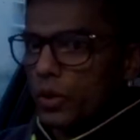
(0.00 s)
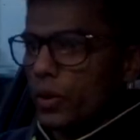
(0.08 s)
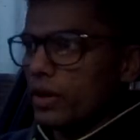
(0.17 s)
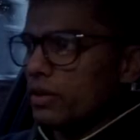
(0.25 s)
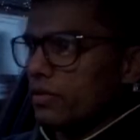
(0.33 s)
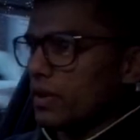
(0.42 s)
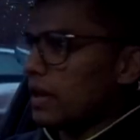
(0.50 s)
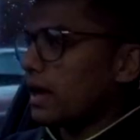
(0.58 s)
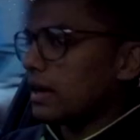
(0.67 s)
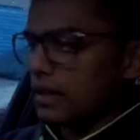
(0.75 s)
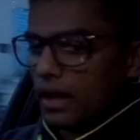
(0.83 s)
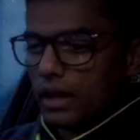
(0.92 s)
you or anything
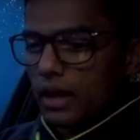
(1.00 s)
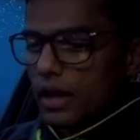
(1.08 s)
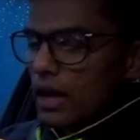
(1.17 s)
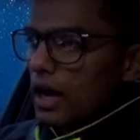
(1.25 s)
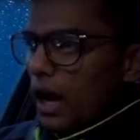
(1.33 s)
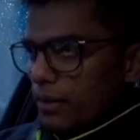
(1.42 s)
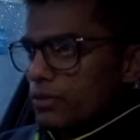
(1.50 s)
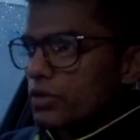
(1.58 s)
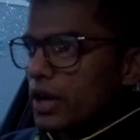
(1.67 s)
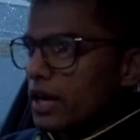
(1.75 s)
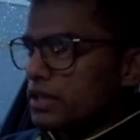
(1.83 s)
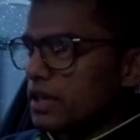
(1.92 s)
like that. I'm
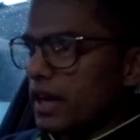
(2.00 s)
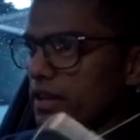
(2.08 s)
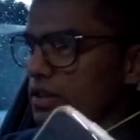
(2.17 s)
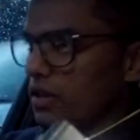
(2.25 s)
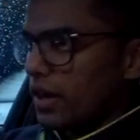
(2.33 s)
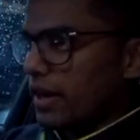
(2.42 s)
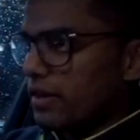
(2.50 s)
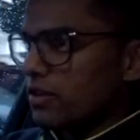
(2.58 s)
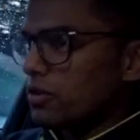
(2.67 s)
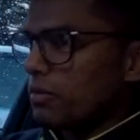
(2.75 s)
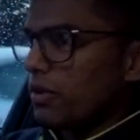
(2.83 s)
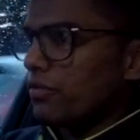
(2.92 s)
trying to get it to connect
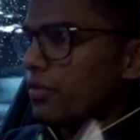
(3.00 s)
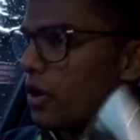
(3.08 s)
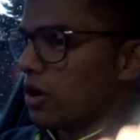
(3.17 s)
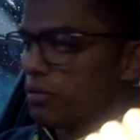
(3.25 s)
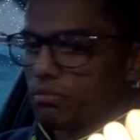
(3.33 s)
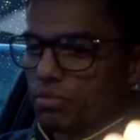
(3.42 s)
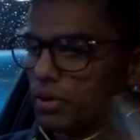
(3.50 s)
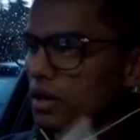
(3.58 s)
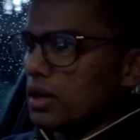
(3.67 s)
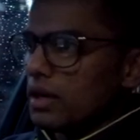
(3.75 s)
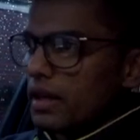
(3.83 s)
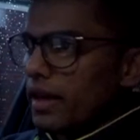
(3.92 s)
into my phone,
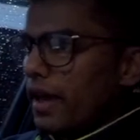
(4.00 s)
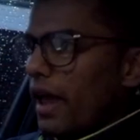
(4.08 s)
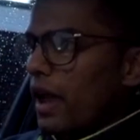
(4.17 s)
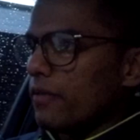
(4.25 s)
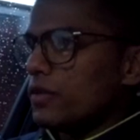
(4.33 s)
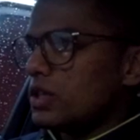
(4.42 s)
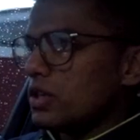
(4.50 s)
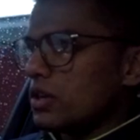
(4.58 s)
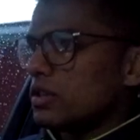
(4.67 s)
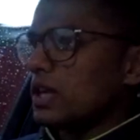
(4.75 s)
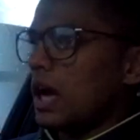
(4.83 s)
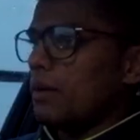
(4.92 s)
but every single
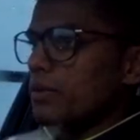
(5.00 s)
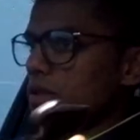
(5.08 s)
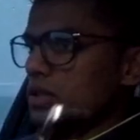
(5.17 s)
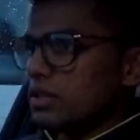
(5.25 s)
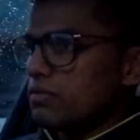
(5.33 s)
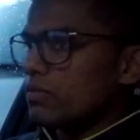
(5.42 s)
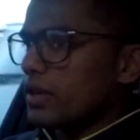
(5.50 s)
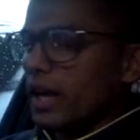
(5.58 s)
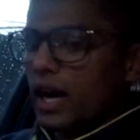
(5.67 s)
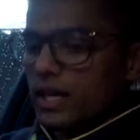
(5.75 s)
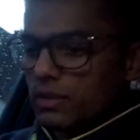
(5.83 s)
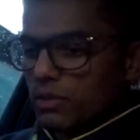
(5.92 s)
time it just
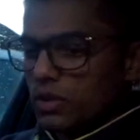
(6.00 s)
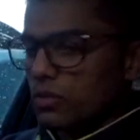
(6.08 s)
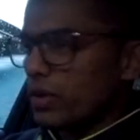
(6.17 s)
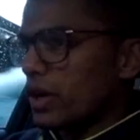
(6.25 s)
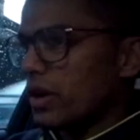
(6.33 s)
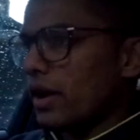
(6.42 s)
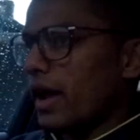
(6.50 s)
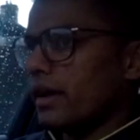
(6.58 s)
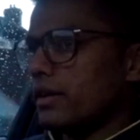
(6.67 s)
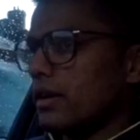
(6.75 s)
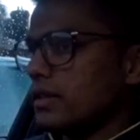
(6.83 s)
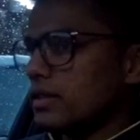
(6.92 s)
re-asks me to
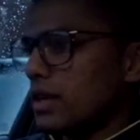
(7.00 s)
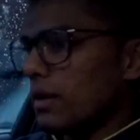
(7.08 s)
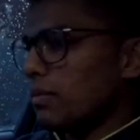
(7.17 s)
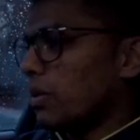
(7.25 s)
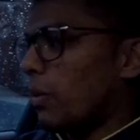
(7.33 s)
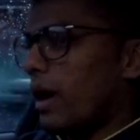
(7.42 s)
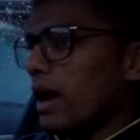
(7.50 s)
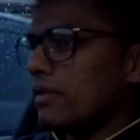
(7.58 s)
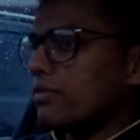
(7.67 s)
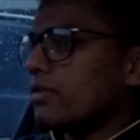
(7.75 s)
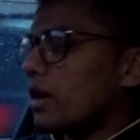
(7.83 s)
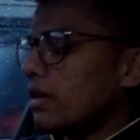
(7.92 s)
reconnect and set up the
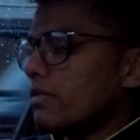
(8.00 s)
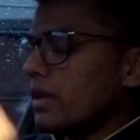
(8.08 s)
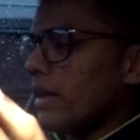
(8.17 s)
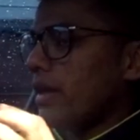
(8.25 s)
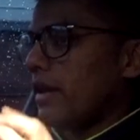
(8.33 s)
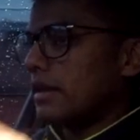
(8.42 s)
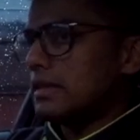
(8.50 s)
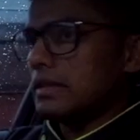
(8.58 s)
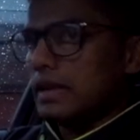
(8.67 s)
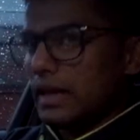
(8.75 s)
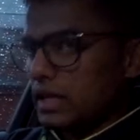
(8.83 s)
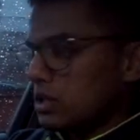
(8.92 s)
Wi-Fi. It is
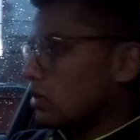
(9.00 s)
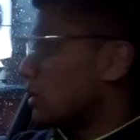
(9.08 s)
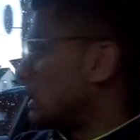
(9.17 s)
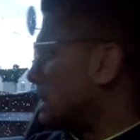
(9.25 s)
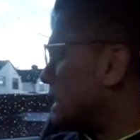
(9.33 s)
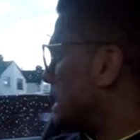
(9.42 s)
literally